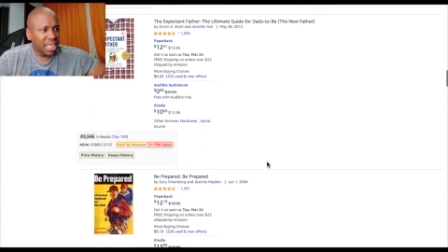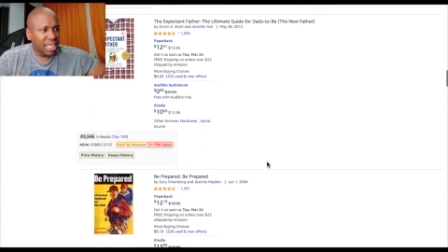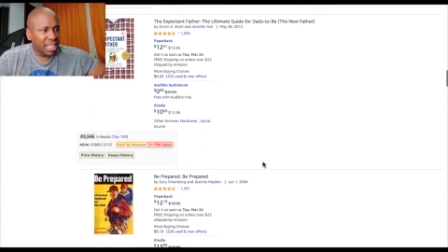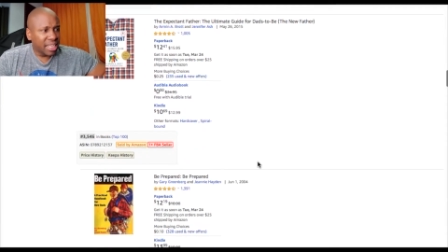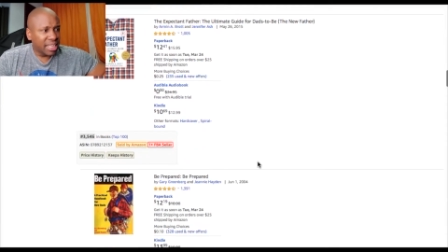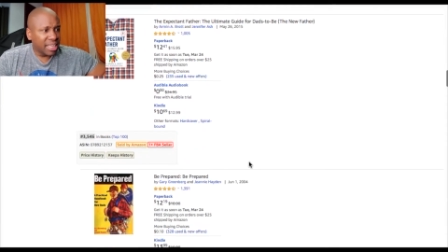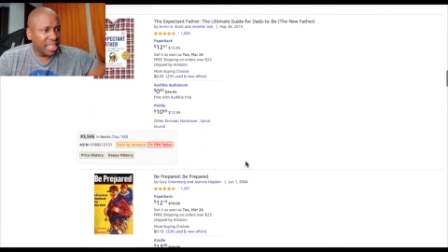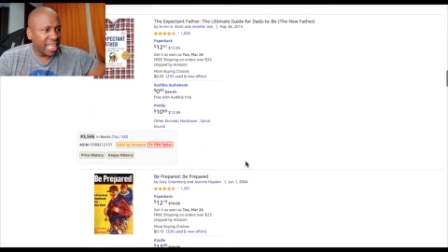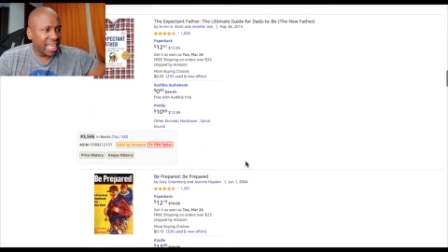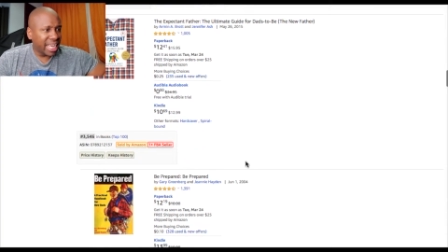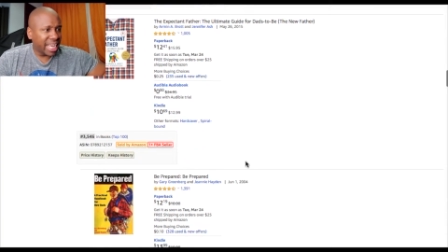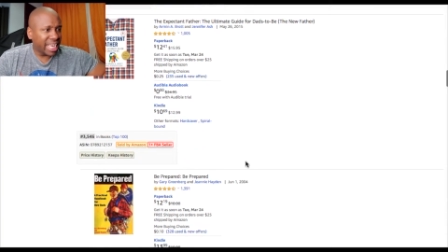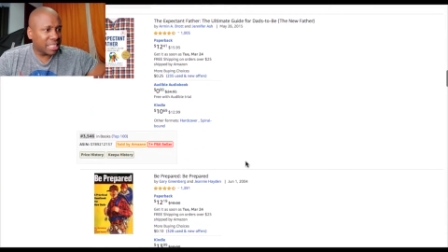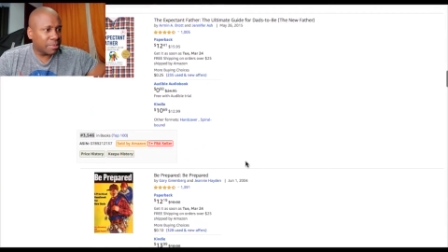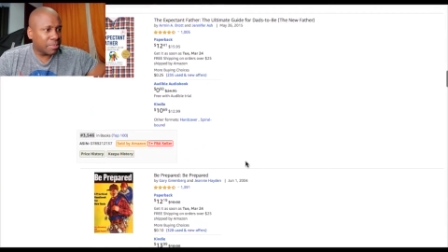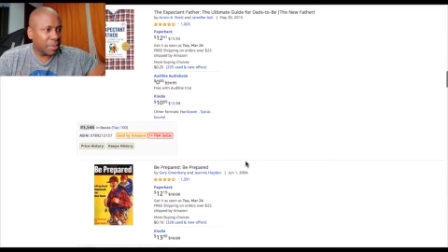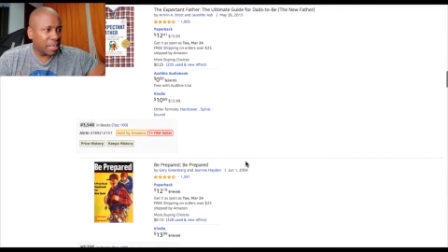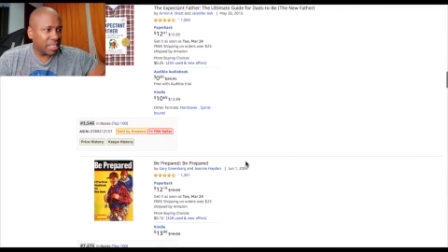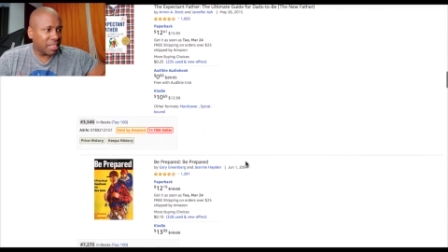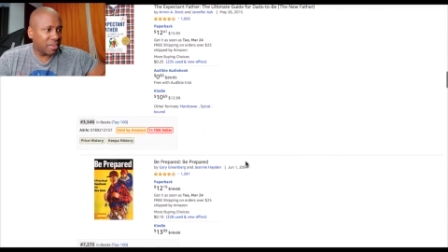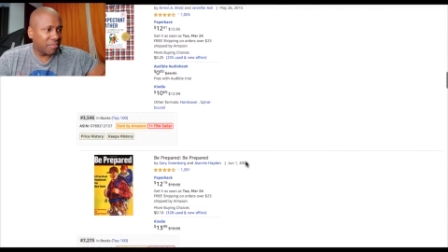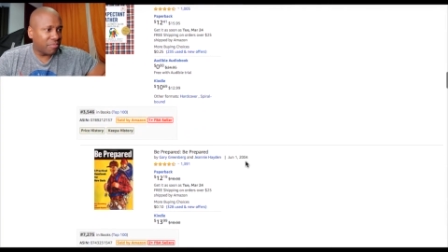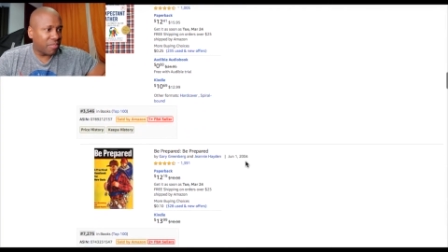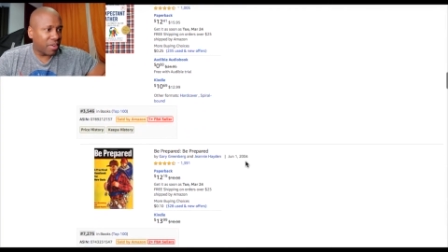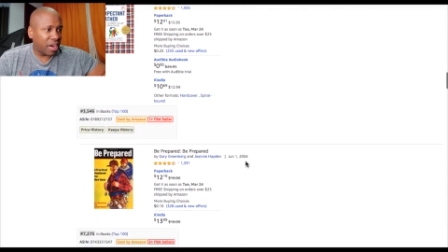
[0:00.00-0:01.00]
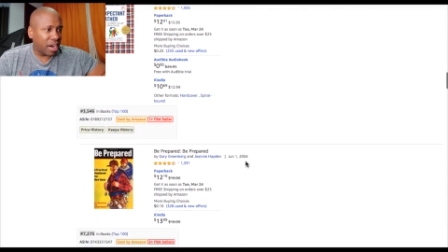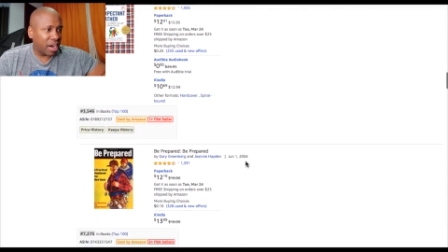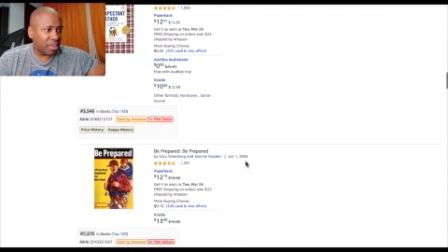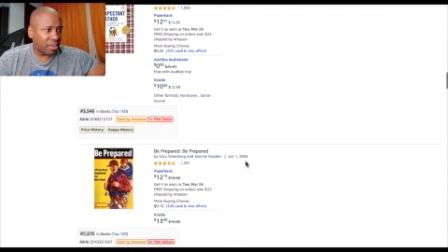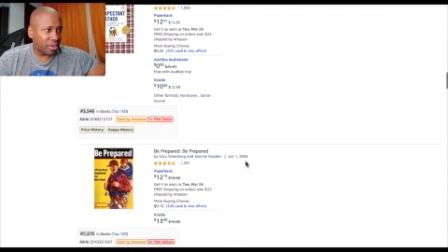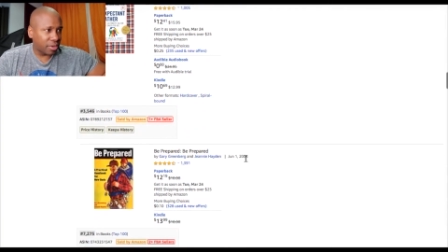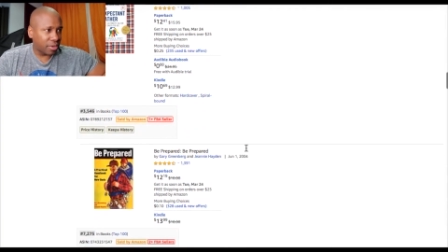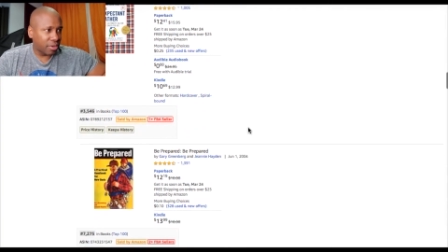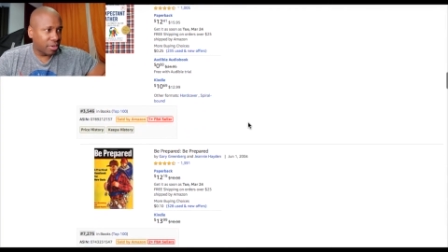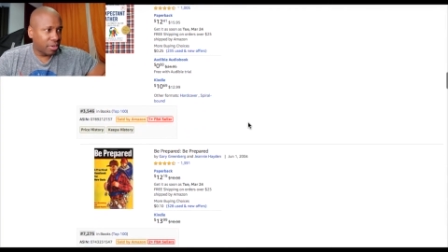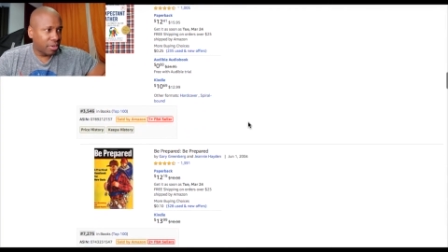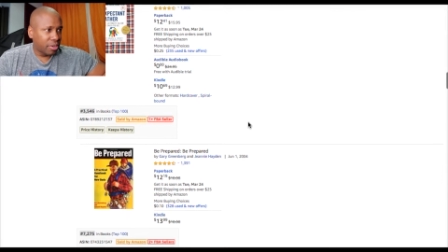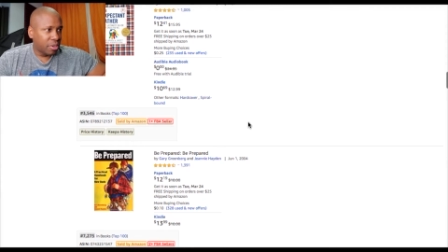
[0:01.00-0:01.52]
The Expectant
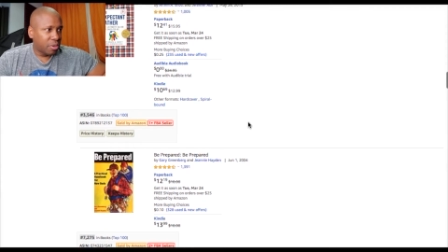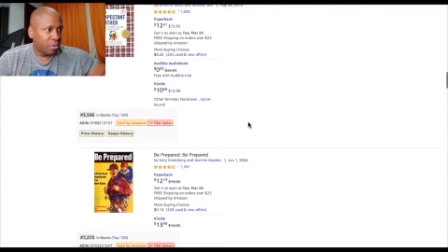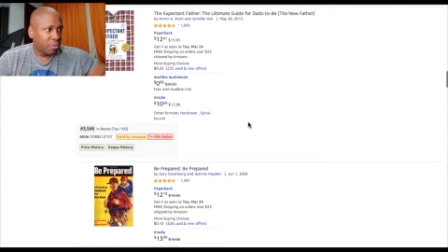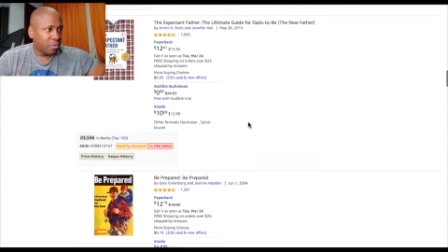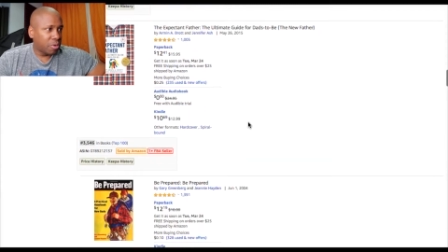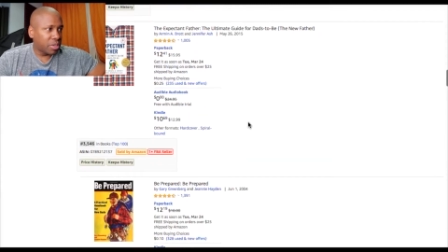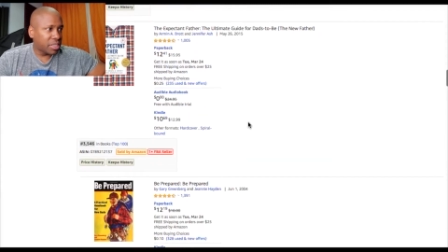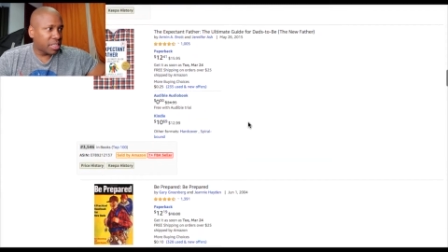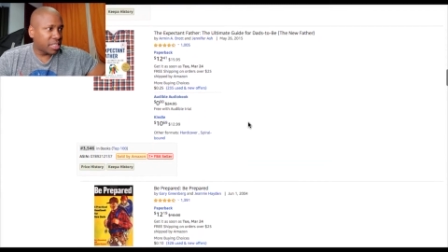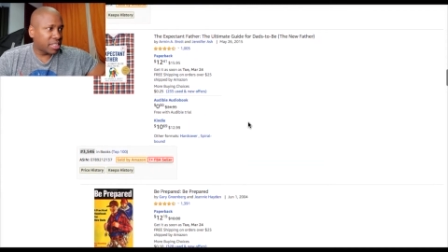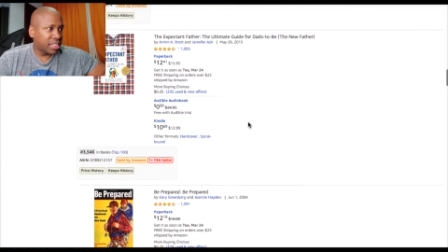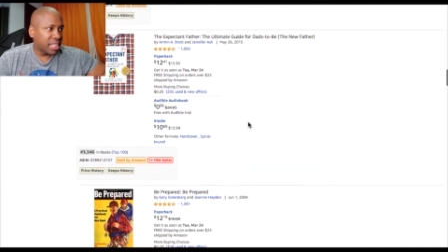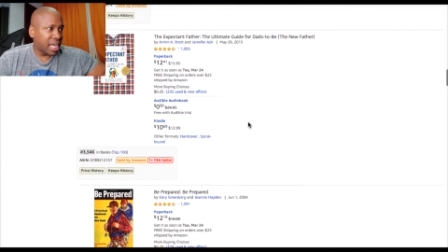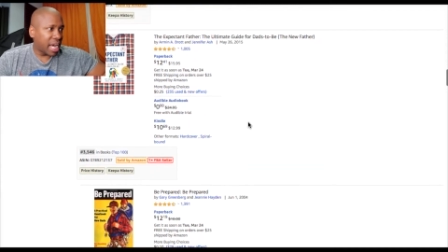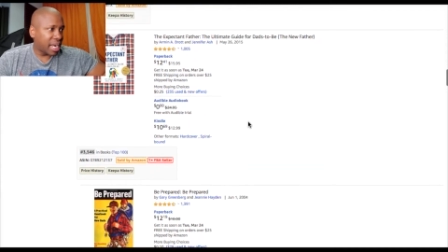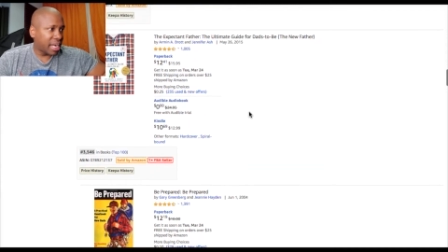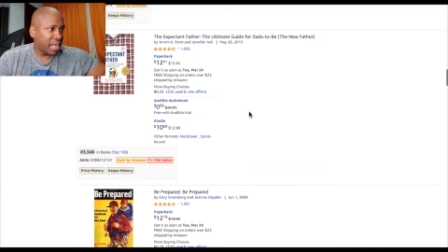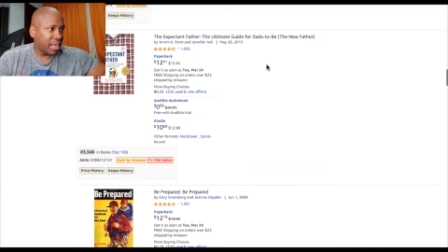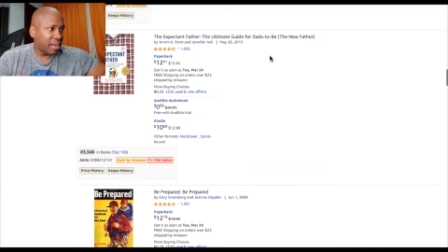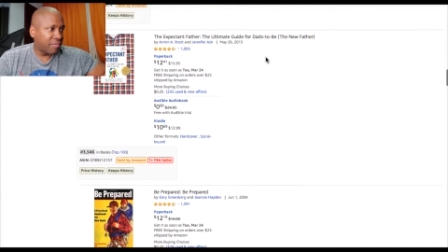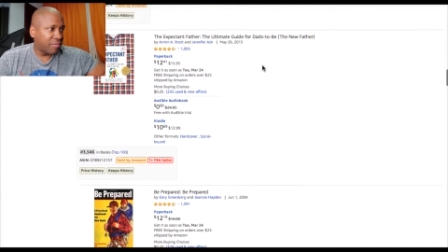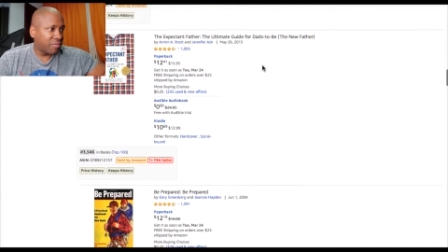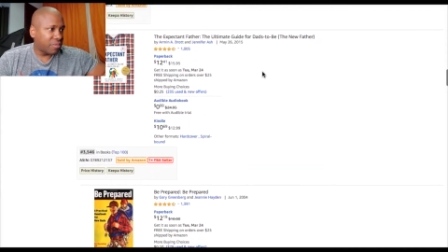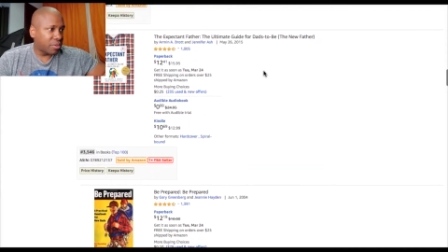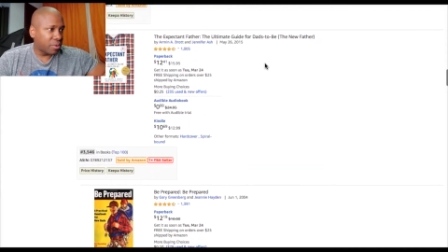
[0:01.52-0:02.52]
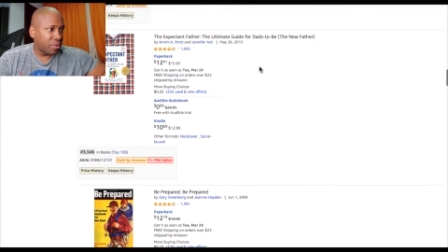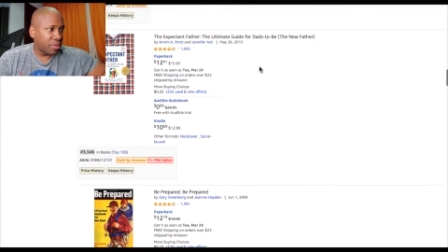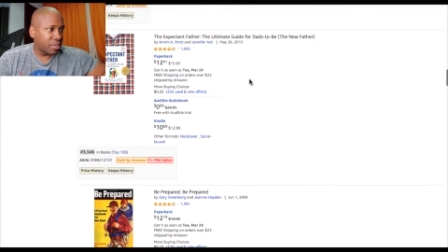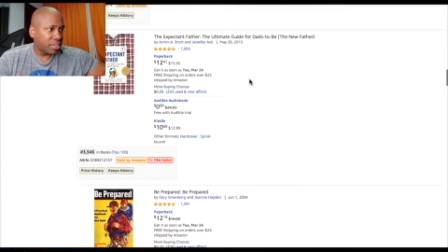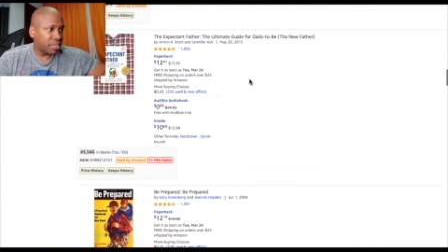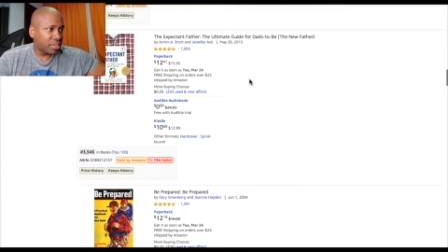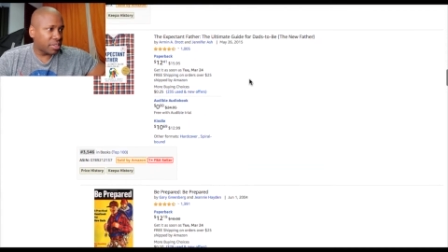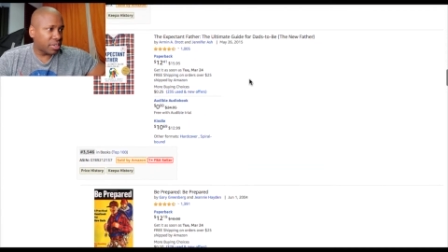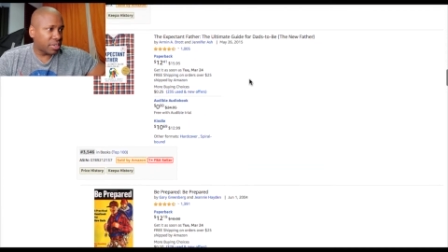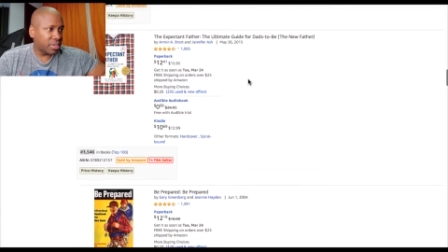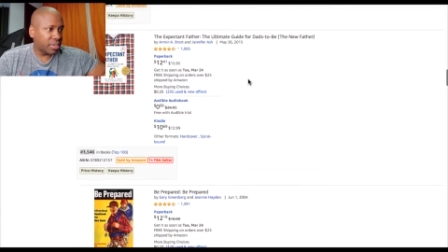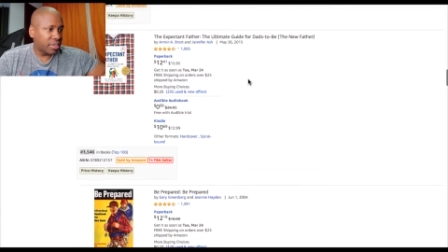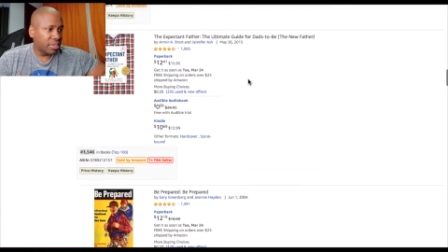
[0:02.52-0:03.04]
Father, which is not an
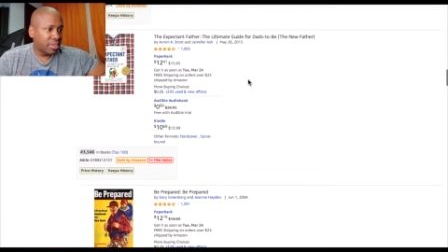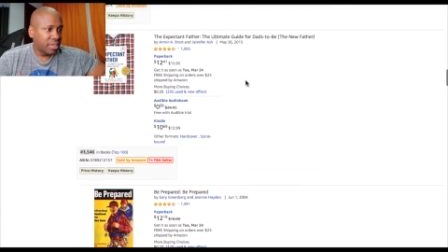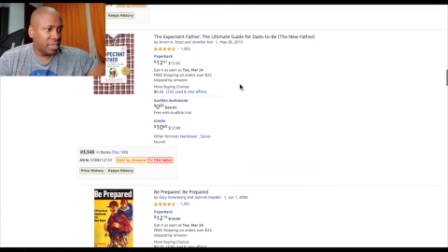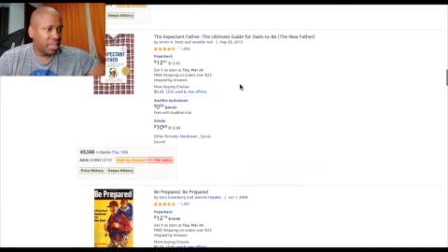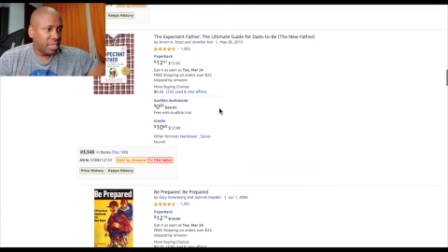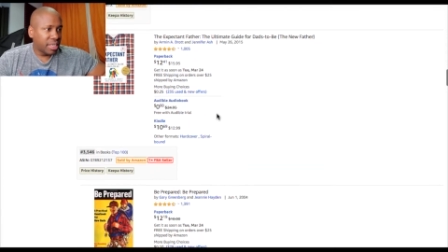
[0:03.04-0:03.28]
influencer.